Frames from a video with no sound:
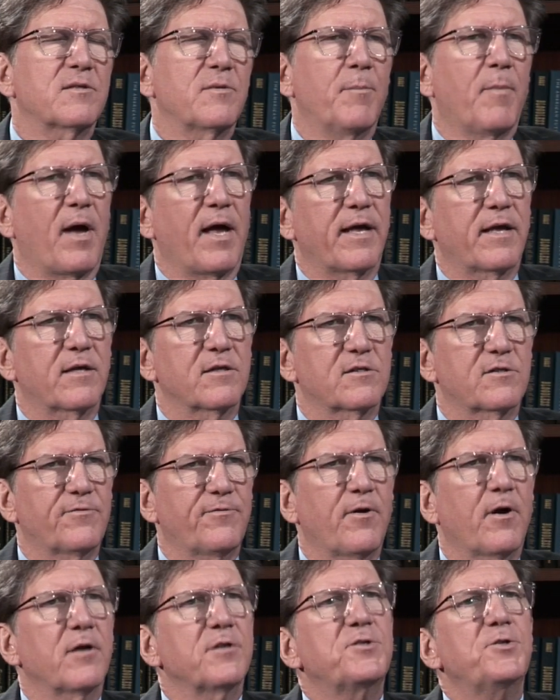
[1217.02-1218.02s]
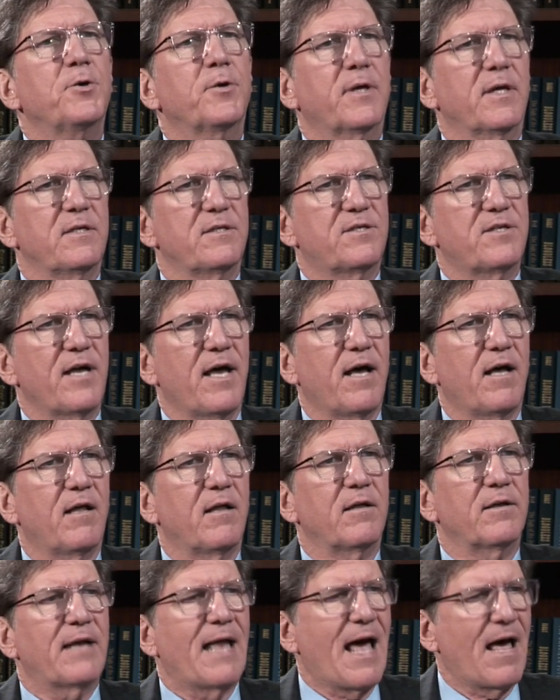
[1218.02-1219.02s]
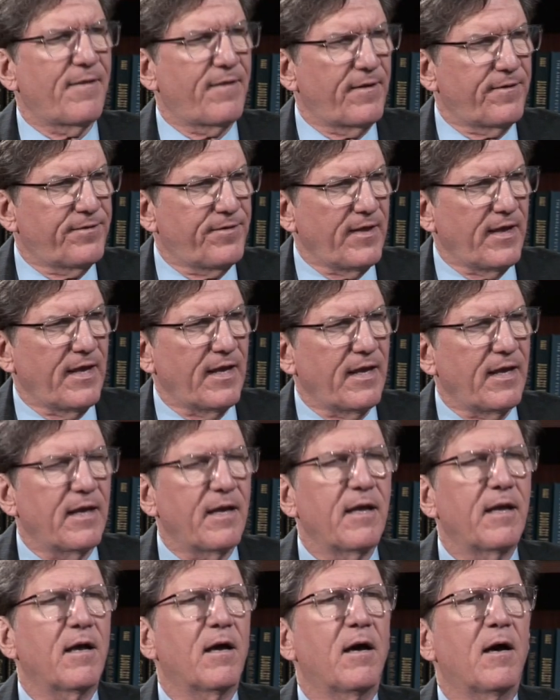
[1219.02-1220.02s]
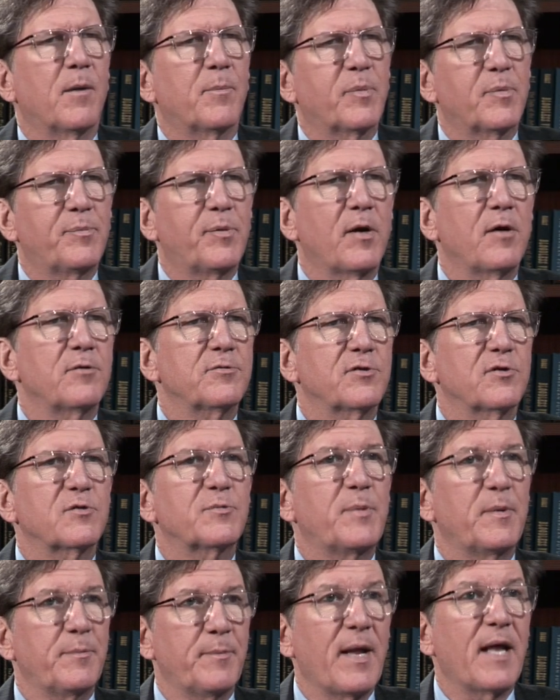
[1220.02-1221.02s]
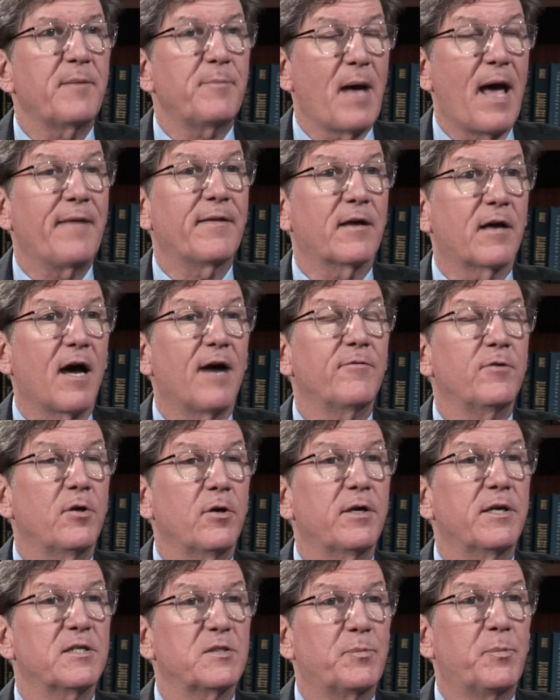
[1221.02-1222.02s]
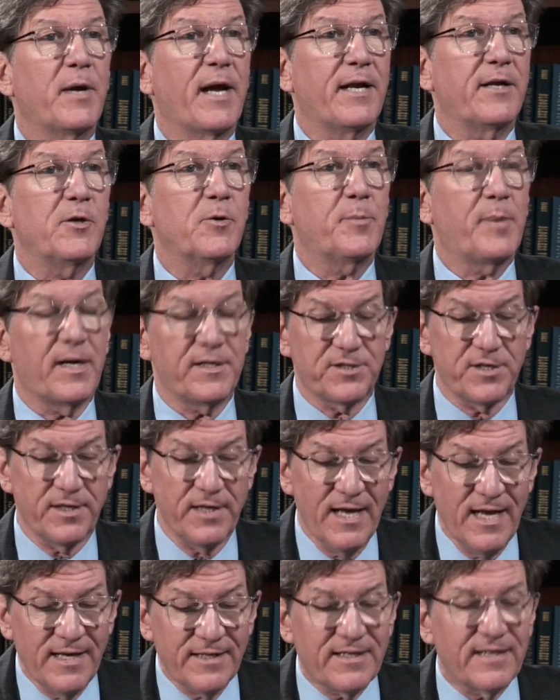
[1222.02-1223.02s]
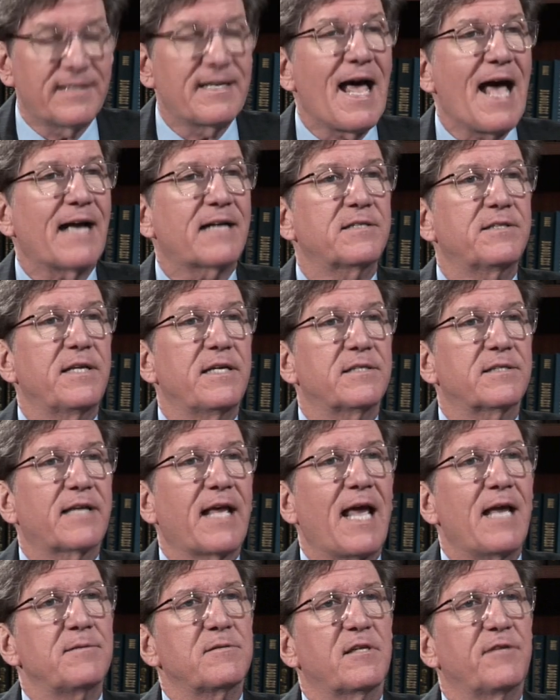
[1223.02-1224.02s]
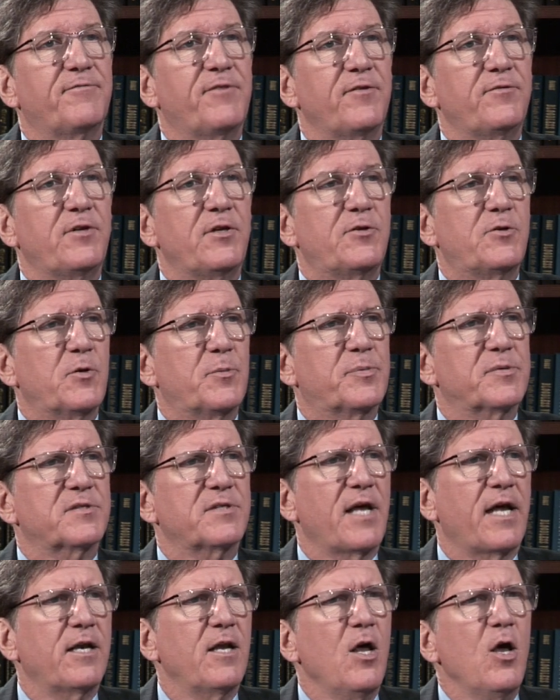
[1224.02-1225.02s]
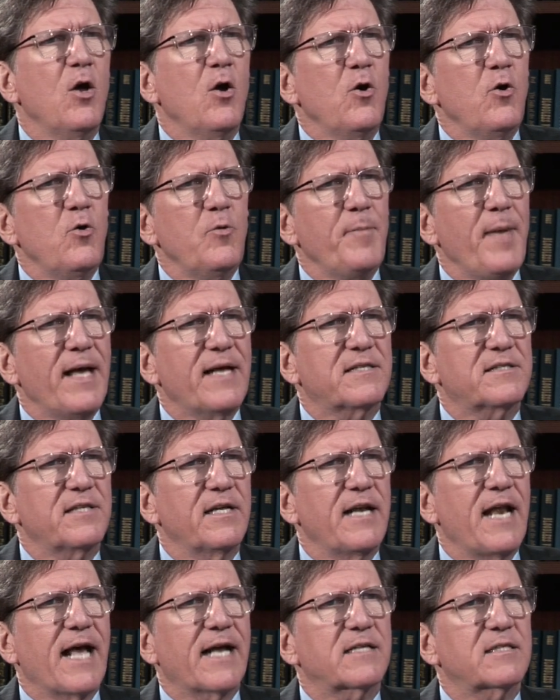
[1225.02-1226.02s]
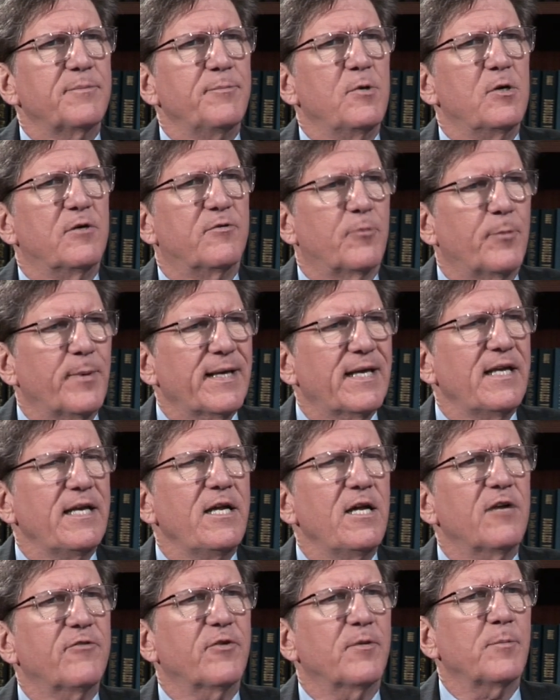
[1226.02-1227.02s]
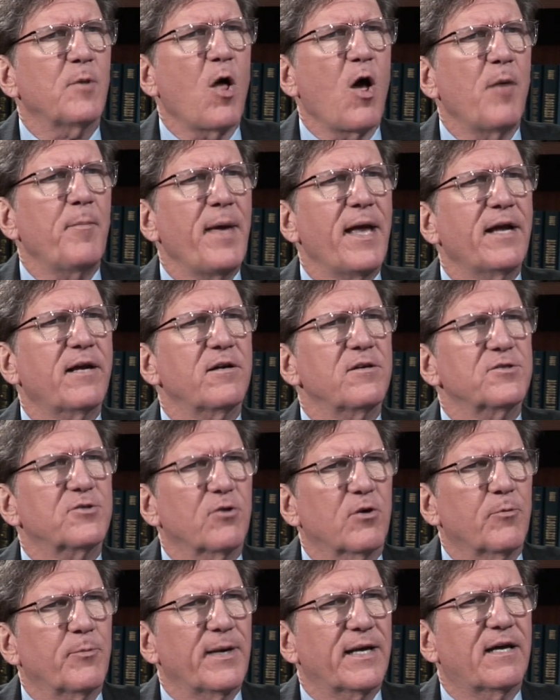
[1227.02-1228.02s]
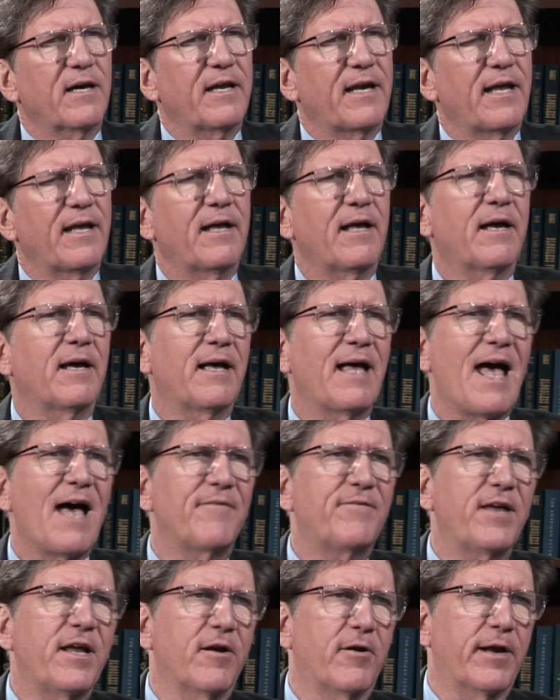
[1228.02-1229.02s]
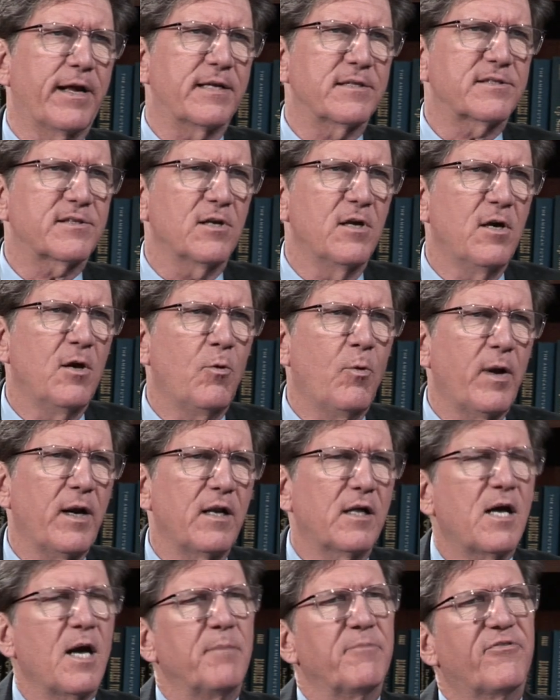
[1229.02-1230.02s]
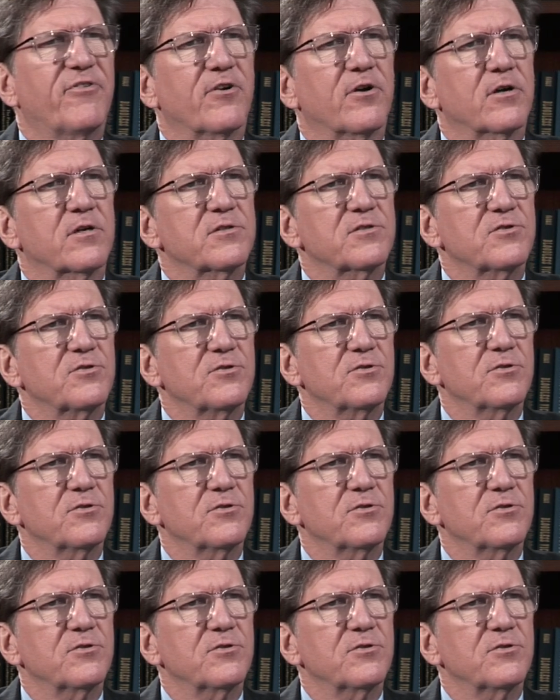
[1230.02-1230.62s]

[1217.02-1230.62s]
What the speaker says: Mike, as far as you can tell, now that the proposal's been made by the governor in his brand new budget to tax these gains at 52%? Who makes the next move? Are we going to hear from lawmakers, or are we going to have hearings? What'll come first?